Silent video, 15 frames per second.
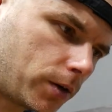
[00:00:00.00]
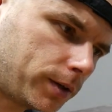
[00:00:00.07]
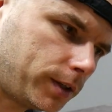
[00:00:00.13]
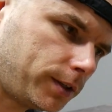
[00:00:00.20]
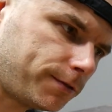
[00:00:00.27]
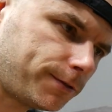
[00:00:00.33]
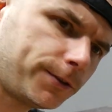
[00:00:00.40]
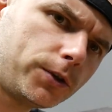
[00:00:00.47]

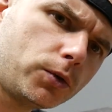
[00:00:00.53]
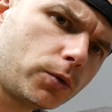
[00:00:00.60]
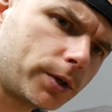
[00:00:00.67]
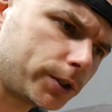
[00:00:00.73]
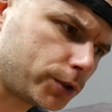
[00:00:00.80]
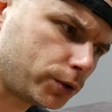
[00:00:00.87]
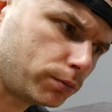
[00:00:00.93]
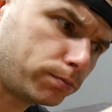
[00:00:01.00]
If you were
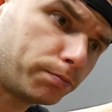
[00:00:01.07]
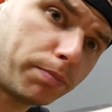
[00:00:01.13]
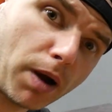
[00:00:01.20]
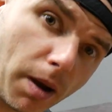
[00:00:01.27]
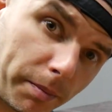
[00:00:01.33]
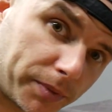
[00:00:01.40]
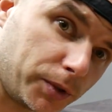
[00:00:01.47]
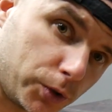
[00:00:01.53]
to
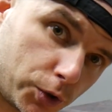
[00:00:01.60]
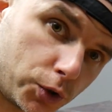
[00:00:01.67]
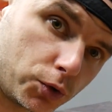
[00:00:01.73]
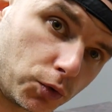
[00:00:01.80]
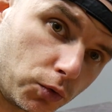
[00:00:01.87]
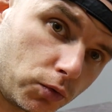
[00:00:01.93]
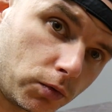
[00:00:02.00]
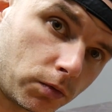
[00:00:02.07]
pump the
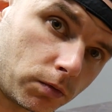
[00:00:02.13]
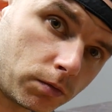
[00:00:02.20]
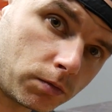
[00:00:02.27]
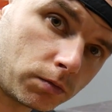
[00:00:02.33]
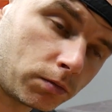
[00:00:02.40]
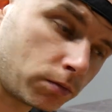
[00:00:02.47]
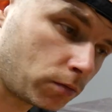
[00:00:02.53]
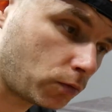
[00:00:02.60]
shoe
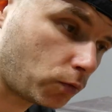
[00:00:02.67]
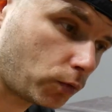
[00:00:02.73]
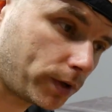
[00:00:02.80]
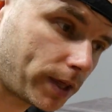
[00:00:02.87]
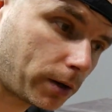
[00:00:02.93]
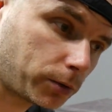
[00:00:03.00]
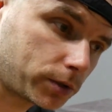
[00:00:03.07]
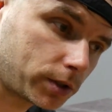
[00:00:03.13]

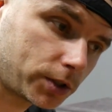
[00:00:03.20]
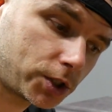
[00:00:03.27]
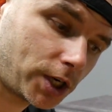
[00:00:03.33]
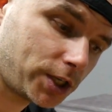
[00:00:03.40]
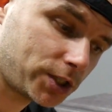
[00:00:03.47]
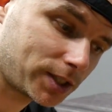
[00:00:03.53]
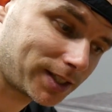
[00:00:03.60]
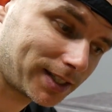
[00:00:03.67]
without
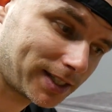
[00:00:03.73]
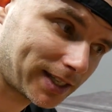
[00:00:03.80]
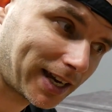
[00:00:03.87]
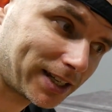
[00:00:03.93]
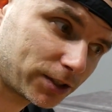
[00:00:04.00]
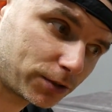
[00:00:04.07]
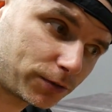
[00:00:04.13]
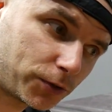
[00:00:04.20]
changing the
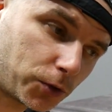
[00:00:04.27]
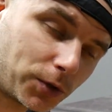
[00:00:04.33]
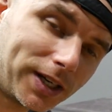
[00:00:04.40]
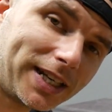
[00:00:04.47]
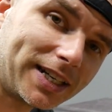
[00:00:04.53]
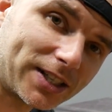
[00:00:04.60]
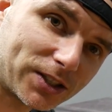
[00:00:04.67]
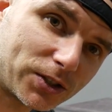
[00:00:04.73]
size of your
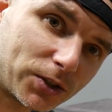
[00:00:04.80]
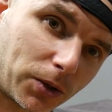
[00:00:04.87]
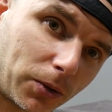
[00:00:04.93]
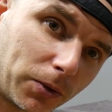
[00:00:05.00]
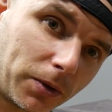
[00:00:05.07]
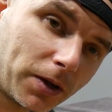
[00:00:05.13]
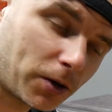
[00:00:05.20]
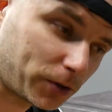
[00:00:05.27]
inner
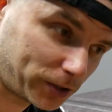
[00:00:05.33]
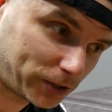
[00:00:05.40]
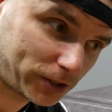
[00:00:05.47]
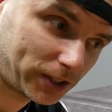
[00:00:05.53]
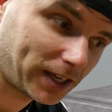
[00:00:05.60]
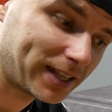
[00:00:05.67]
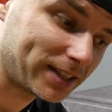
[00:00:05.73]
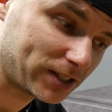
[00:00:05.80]
sole
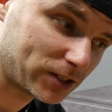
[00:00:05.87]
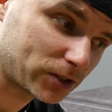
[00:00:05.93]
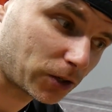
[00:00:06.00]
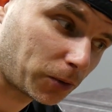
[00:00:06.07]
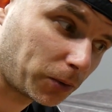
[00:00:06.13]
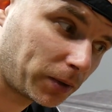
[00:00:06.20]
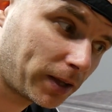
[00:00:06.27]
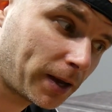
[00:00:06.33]
and the
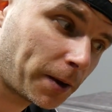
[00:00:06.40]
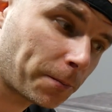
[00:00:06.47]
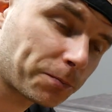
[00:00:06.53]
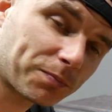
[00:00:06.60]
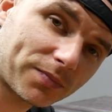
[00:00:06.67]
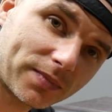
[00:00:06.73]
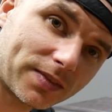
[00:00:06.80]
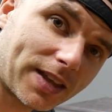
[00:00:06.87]
sole,
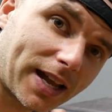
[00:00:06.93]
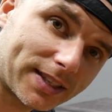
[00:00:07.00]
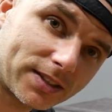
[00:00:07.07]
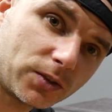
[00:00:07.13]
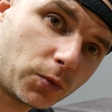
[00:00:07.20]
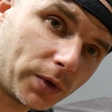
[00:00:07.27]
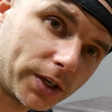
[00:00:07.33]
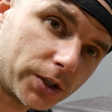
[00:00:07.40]
that's
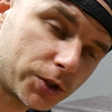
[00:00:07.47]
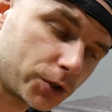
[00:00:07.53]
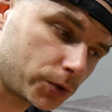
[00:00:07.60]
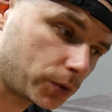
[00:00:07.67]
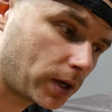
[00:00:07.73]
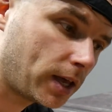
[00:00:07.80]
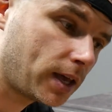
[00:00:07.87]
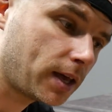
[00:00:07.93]
the winter shoe,
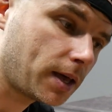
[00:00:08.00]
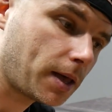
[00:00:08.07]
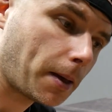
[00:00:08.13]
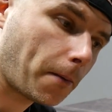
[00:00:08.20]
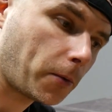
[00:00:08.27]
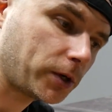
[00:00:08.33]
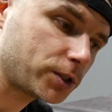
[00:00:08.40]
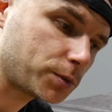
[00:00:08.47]

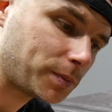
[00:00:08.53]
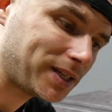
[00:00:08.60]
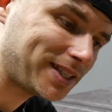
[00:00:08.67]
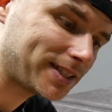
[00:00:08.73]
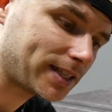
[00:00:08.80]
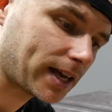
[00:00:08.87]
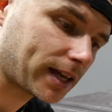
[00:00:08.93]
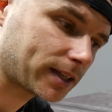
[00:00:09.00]
which
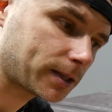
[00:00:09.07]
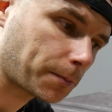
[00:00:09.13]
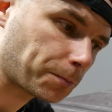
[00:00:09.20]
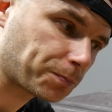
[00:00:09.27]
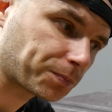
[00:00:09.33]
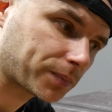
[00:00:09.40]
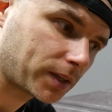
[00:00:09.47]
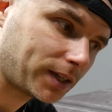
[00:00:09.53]
means that
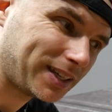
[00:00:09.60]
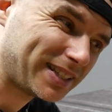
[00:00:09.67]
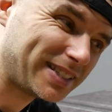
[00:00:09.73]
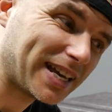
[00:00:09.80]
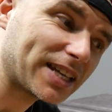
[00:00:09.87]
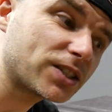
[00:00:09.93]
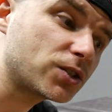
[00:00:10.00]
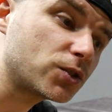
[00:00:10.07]
it
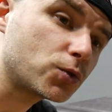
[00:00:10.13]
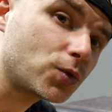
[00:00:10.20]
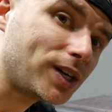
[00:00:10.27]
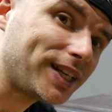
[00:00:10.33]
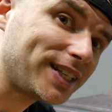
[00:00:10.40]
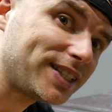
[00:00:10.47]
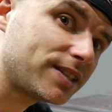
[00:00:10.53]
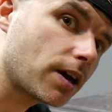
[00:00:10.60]
doesn't
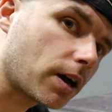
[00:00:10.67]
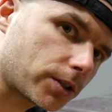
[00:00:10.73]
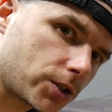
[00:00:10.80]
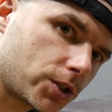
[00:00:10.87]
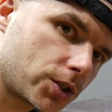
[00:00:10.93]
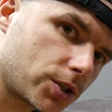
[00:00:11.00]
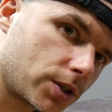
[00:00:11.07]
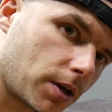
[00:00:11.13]
really
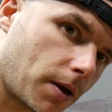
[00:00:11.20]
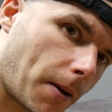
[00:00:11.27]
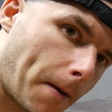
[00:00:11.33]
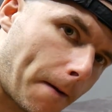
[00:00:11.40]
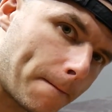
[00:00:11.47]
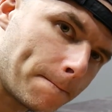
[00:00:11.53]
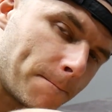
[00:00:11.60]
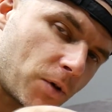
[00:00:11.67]
touch
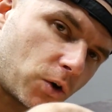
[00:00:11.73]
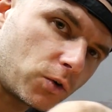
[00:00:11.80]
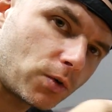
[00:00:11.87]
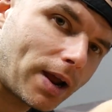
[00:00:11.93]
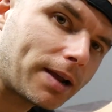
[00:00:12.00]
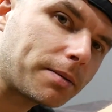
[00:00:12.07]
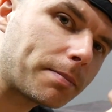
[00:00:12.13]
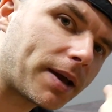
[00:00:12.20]

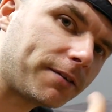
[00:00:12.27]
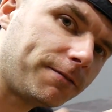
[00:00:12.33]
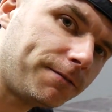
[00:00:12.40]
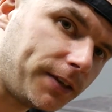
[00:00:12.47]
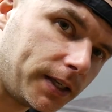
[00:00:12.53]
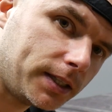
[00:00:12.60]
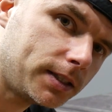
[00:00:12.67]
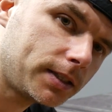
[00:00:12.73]
around my
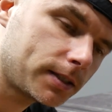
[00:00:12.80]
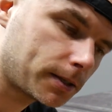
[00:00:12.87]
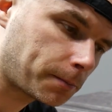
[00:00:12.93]
feet,